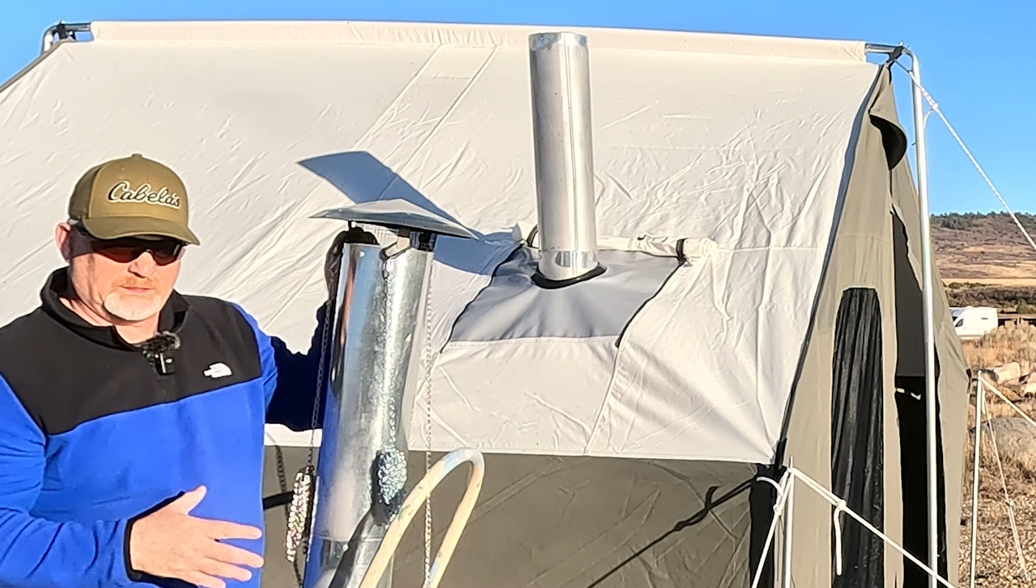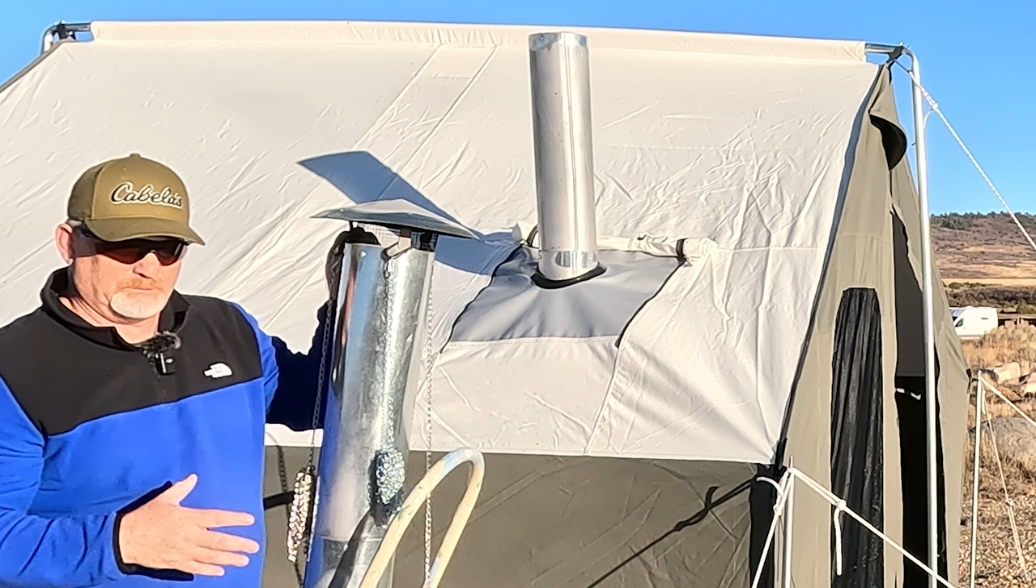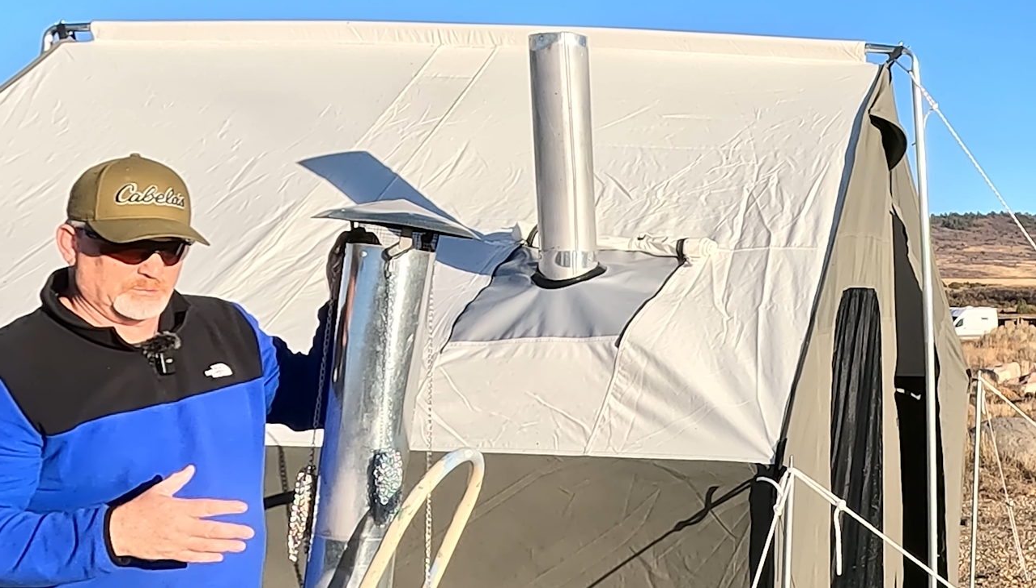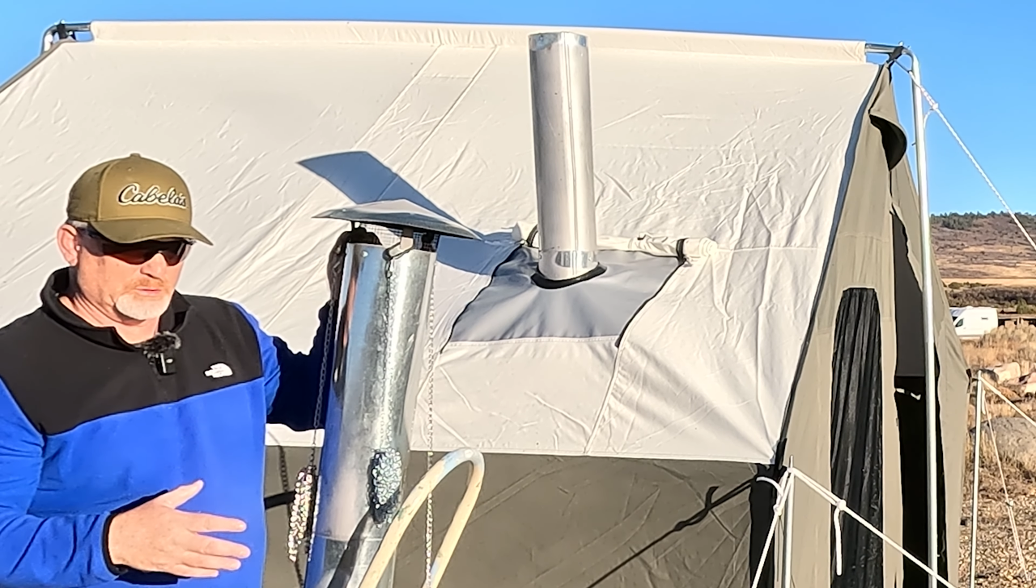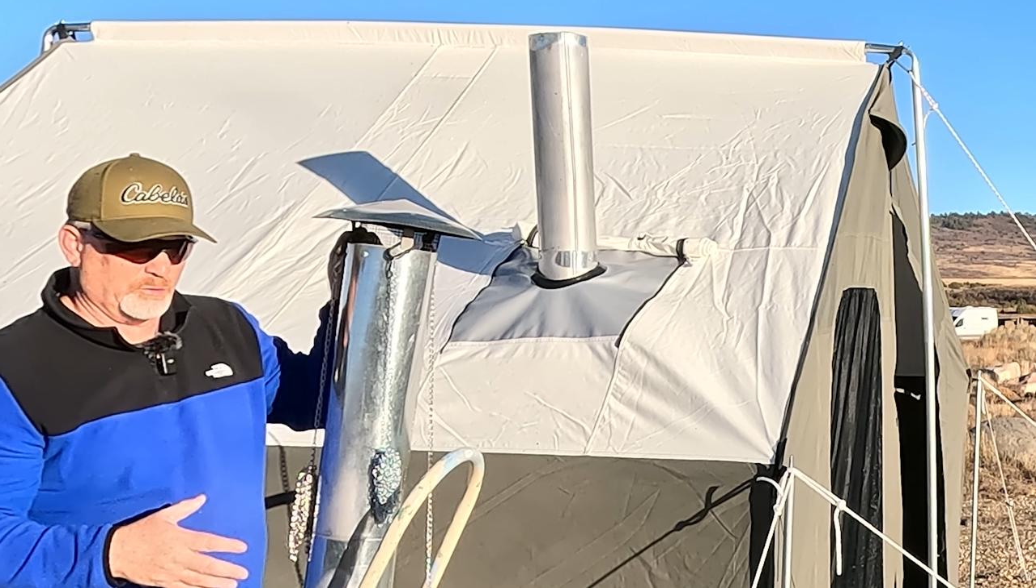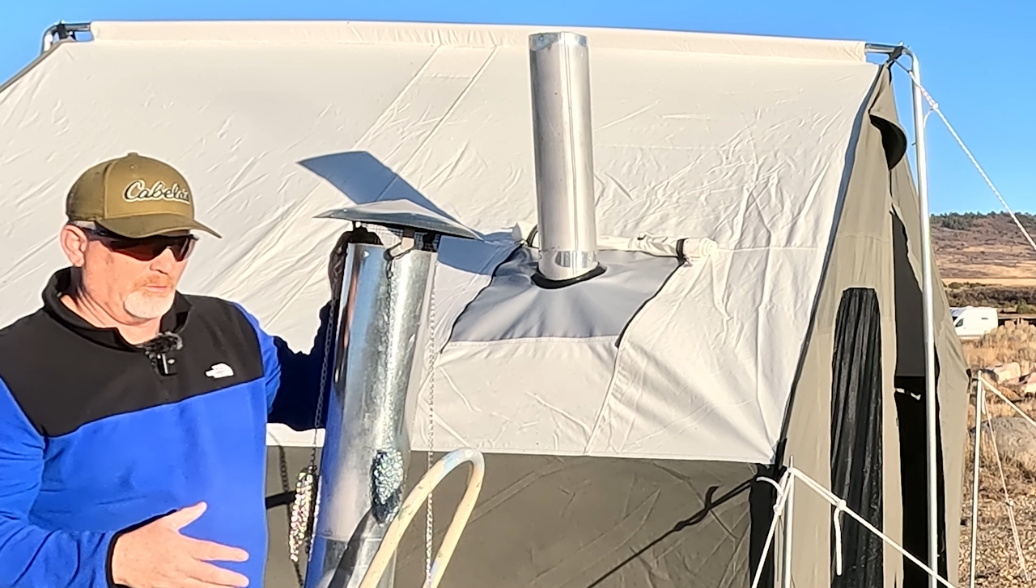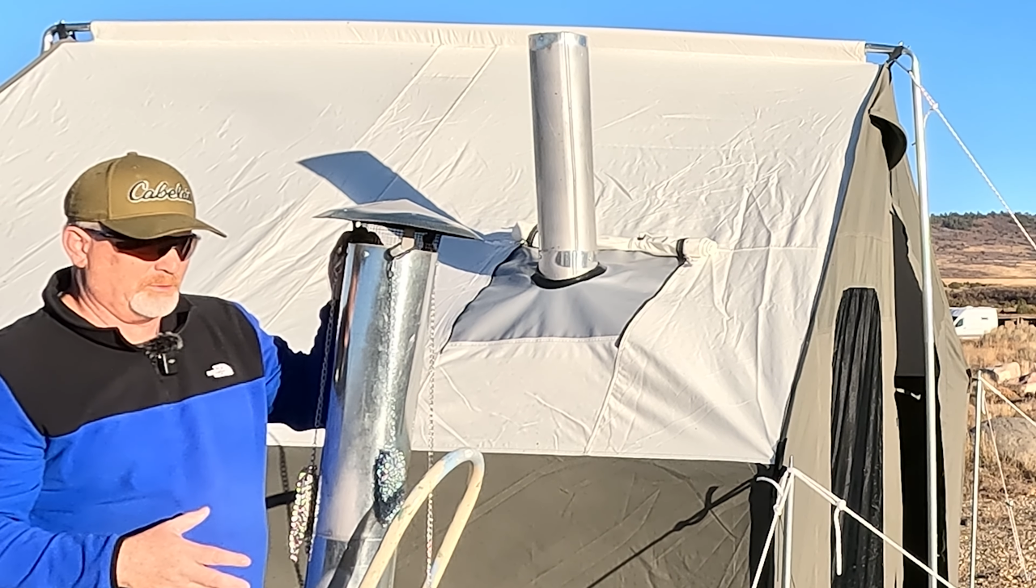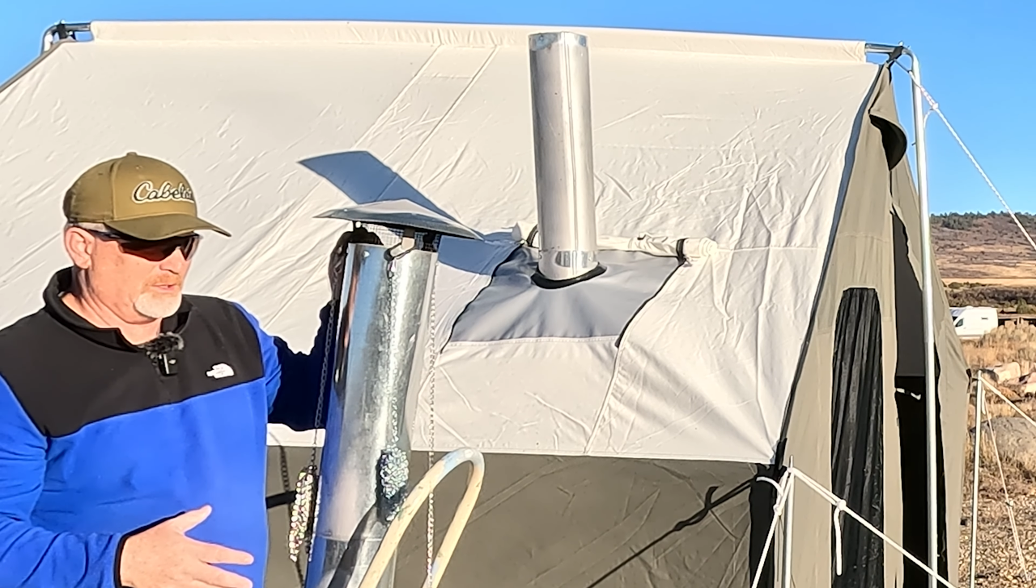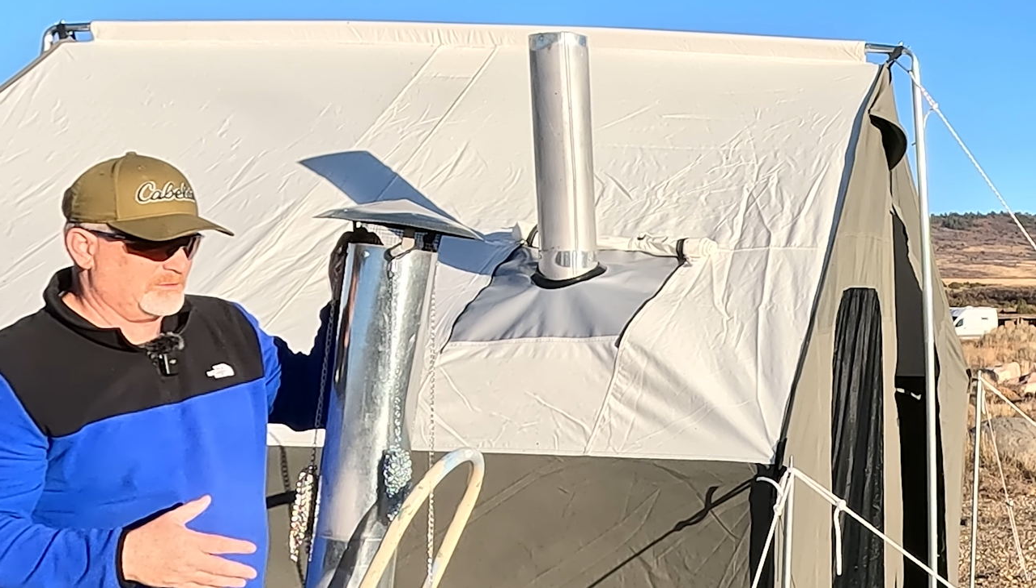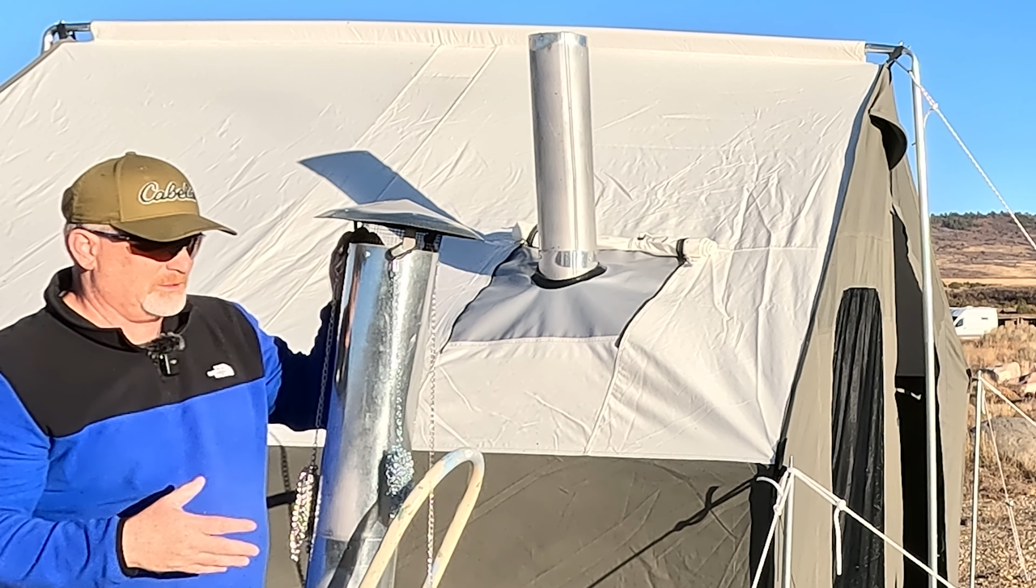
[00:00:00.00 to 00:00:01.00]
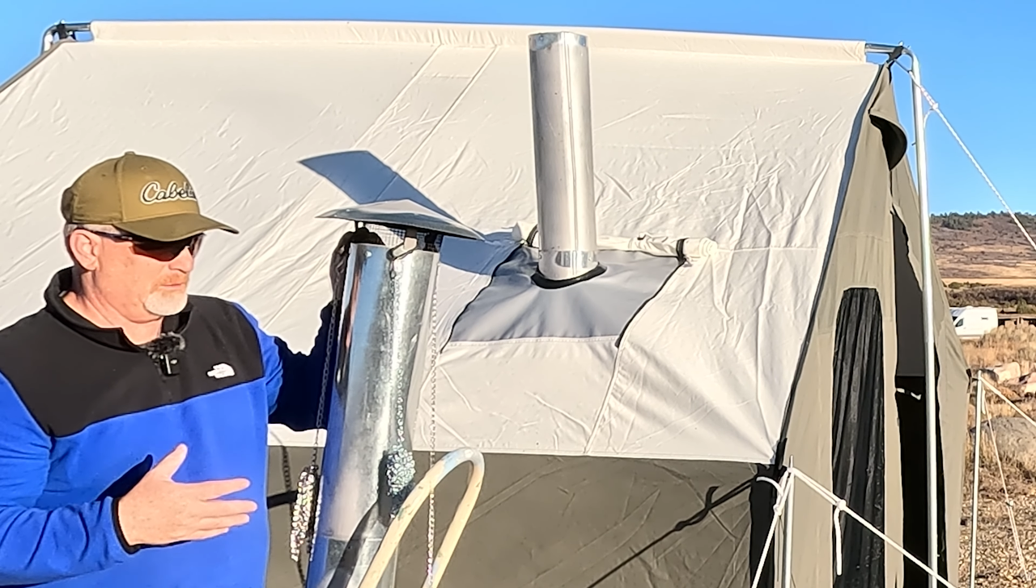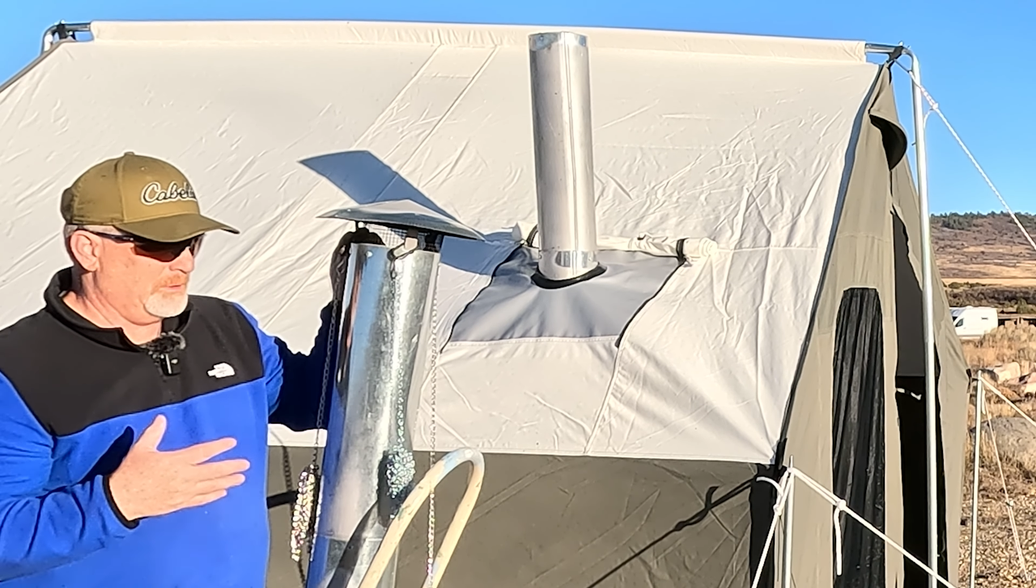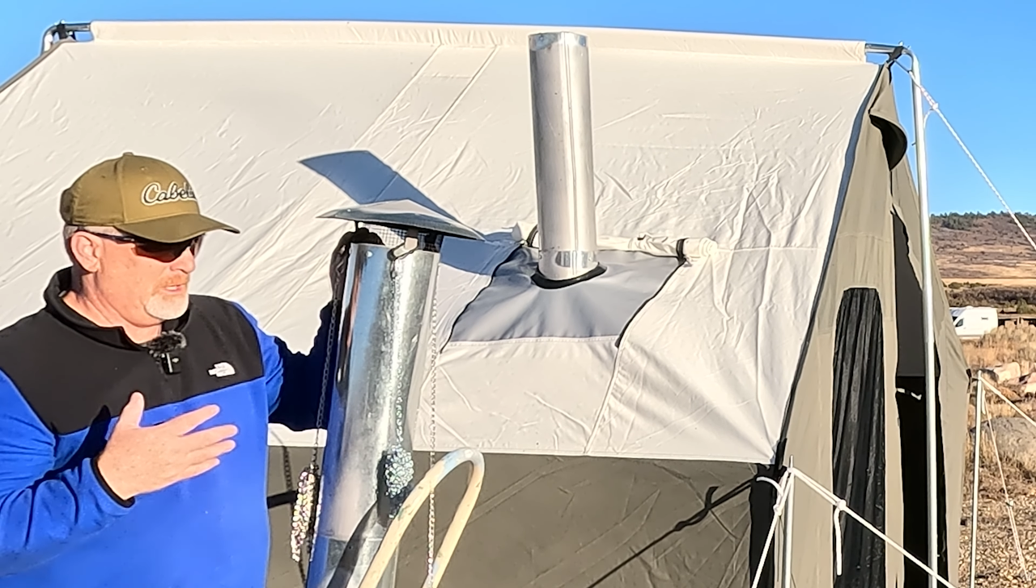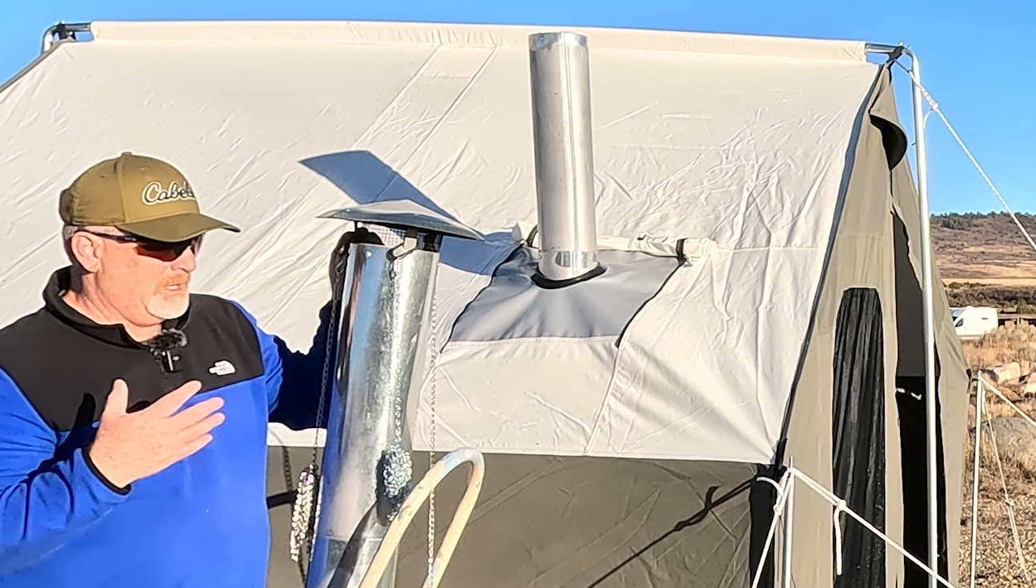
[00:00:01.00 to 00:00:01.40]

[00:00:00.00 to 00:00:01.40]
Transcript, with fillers: up or storm kicks up,